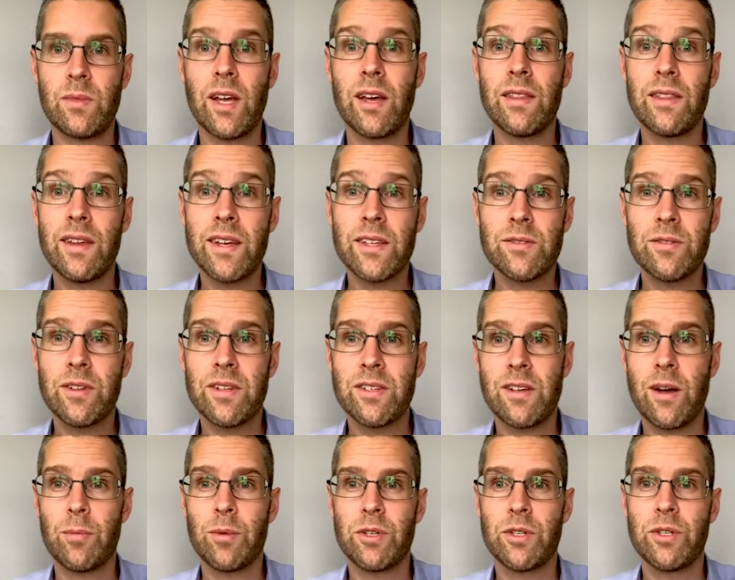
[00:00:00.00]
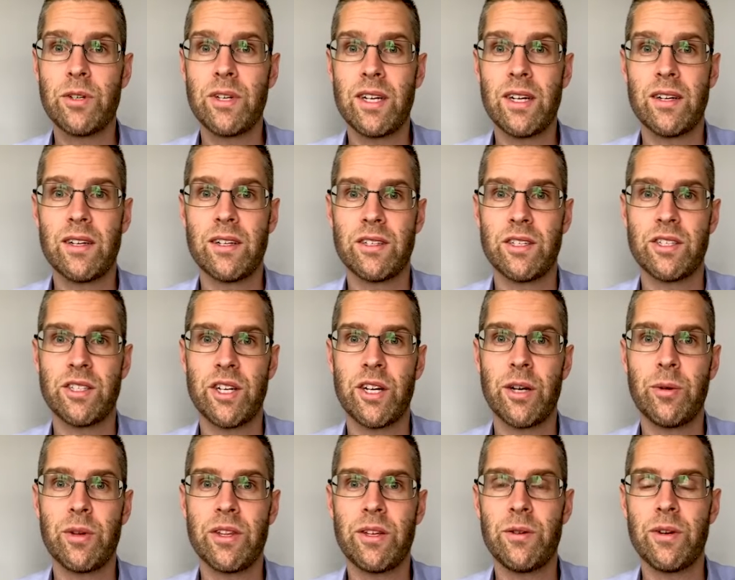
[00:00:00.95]
Thanks for this opportunity to share
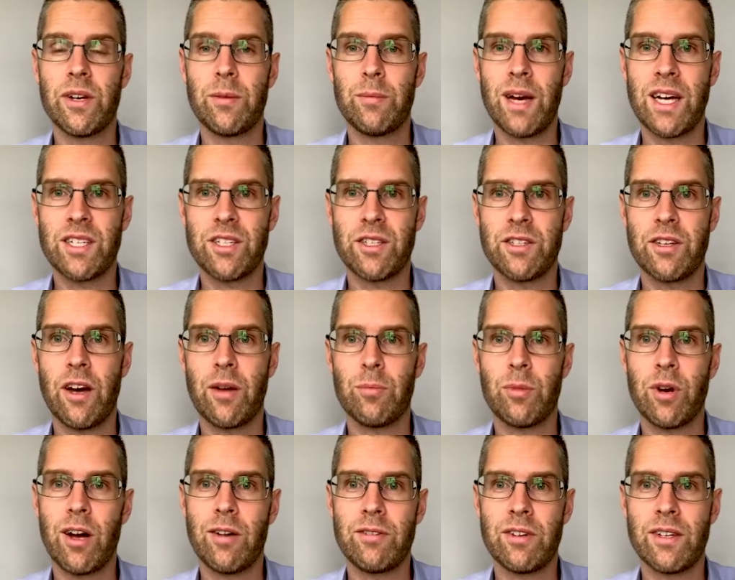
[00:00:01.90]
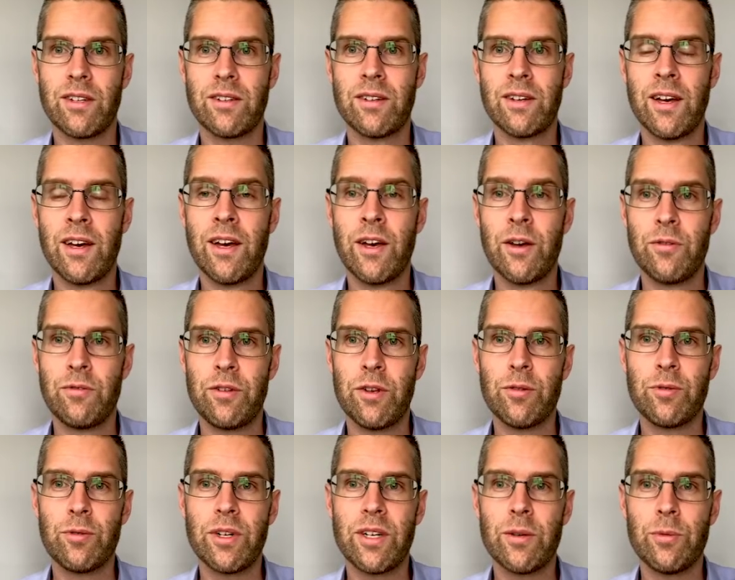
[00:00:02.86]
with you at Imagine Nonprofit. Feel
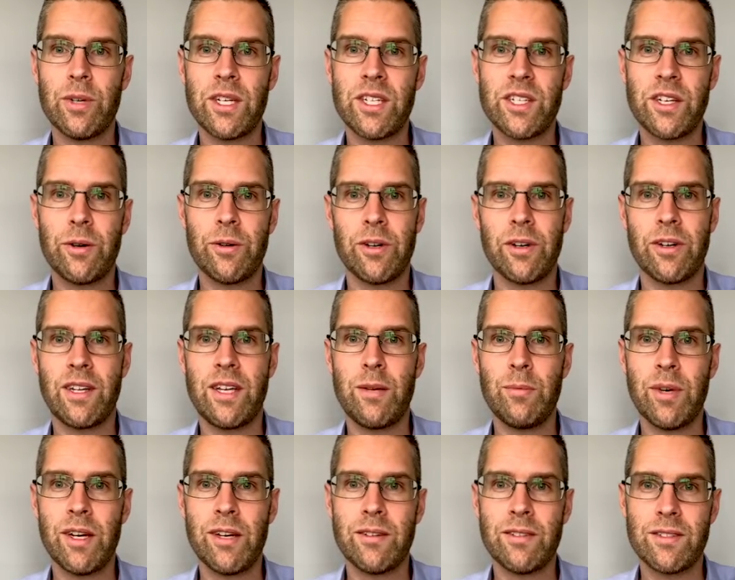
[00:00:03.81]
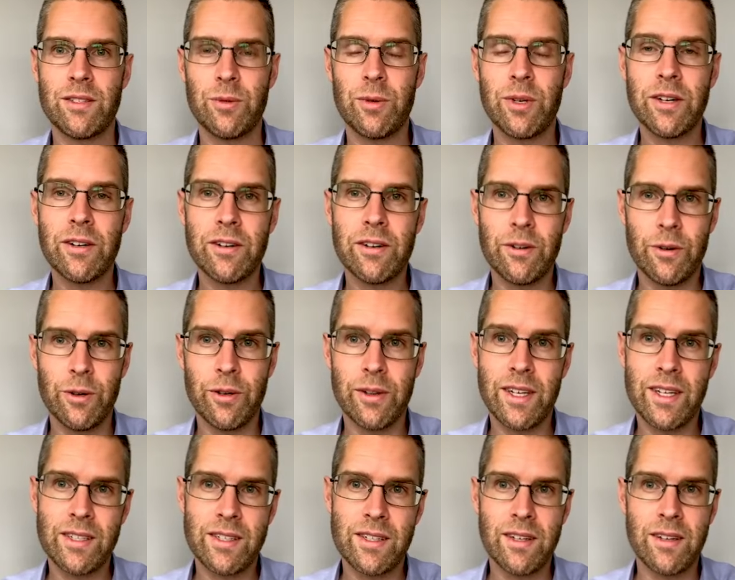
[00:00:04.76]
free to reach out on email, Twitter, or
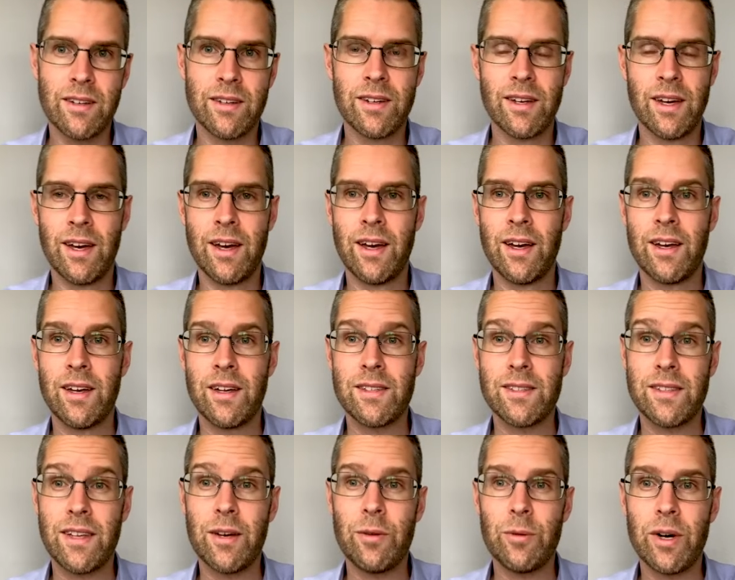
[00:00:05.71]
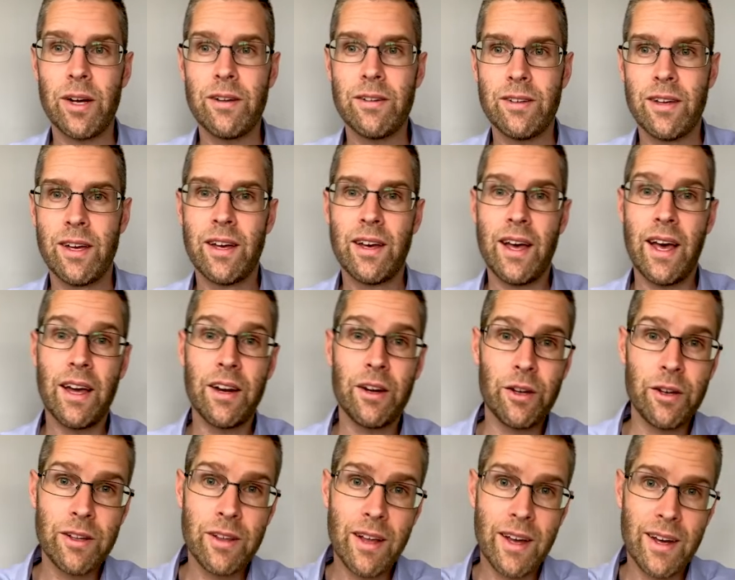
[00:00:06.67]
LinkedIn. Stay well, and
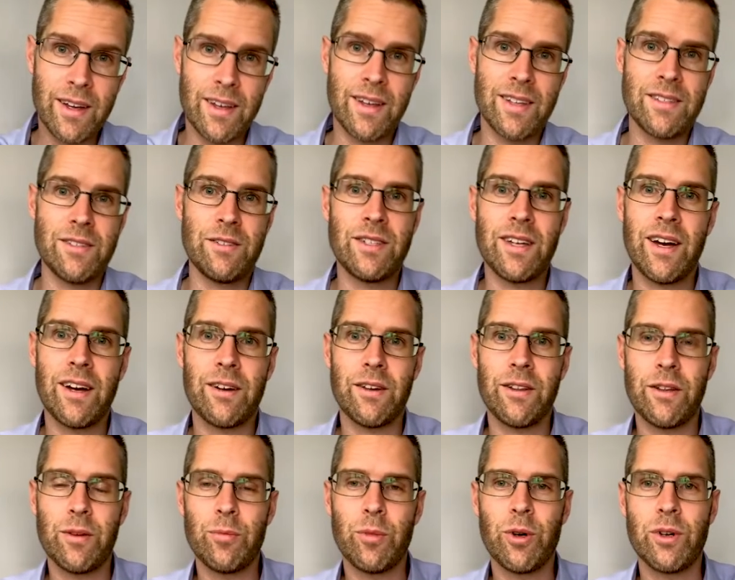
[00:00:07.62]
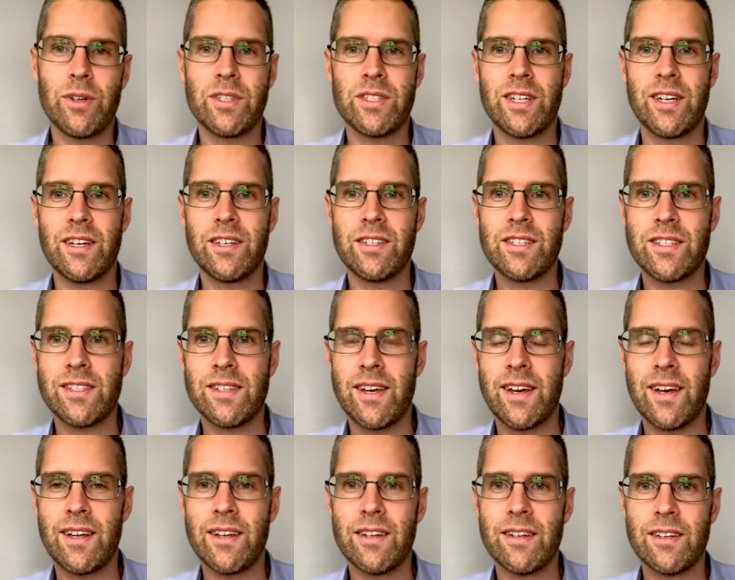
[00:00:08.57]
good luck as you tackle the important challenges
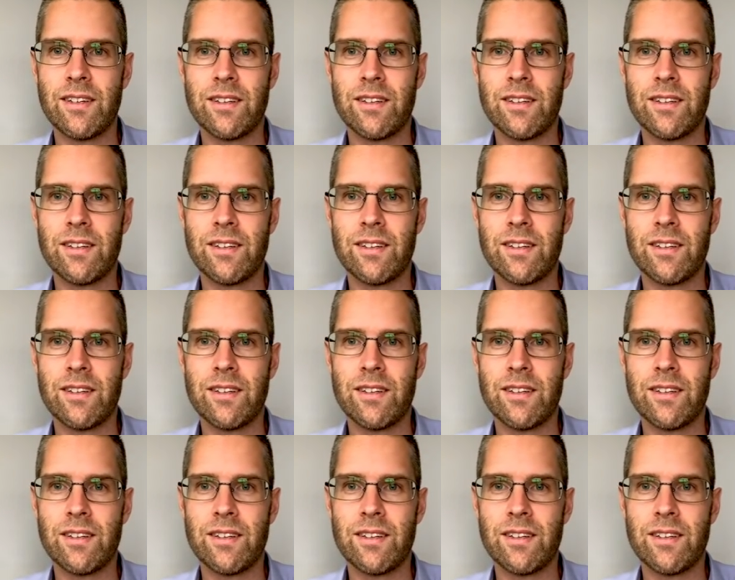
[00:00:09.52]
ahead.